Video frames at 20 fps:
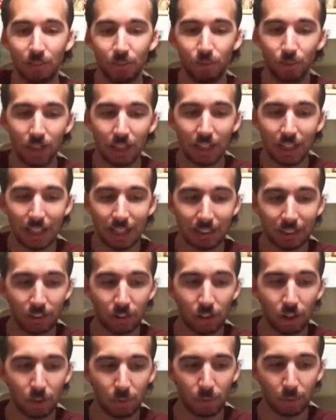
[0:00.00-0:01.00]
I really like
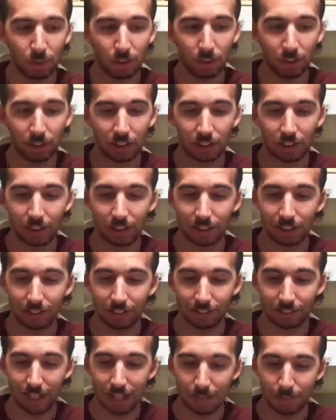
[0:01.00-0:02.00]
the artwork uh, in
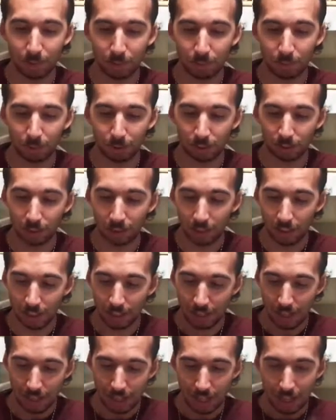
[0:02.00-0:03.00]
this comic book.
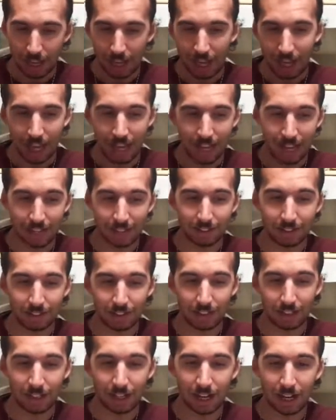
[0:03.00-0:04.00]
And
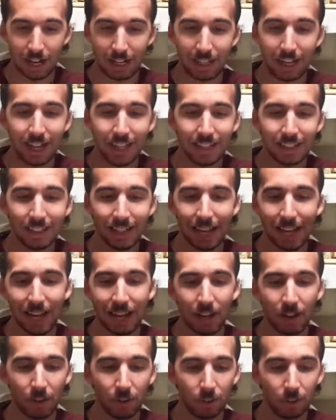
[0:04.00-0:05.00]
uh, I like
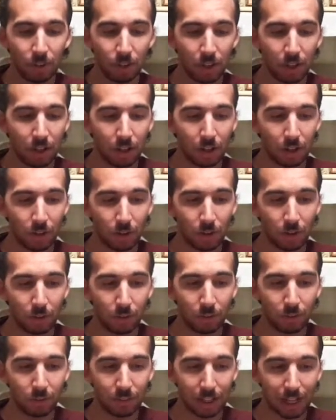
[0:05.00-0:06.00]
how,
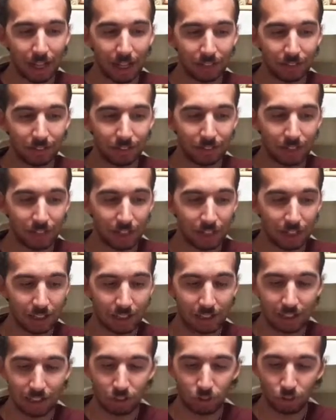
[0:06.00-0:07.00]
as
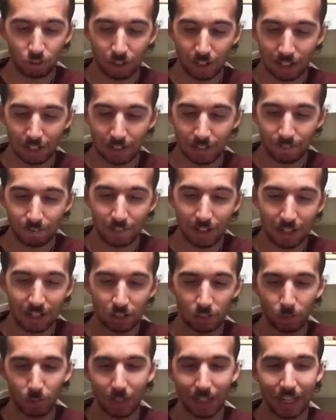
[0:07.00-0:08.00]
uh, he's trying to fight
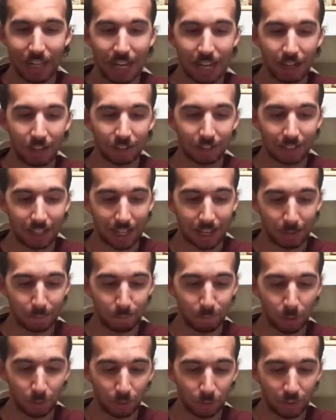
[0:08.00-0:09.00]
his way out,
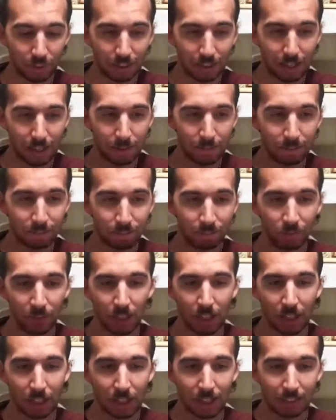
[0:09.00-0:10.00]
that both of them
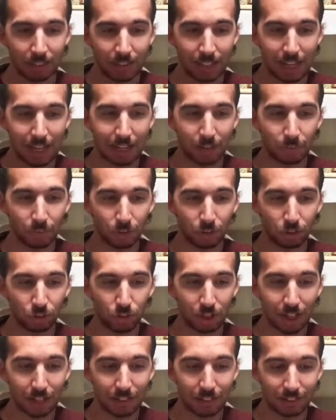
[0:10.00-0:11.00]
that were
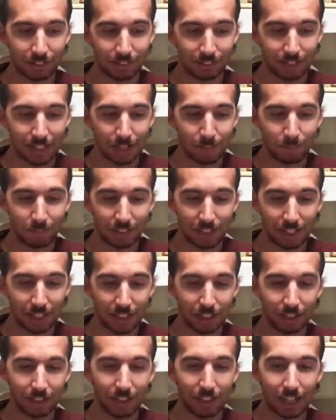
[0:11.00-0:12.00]
trying to escape
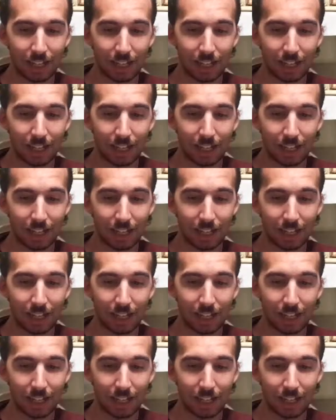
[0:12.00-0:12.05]
together.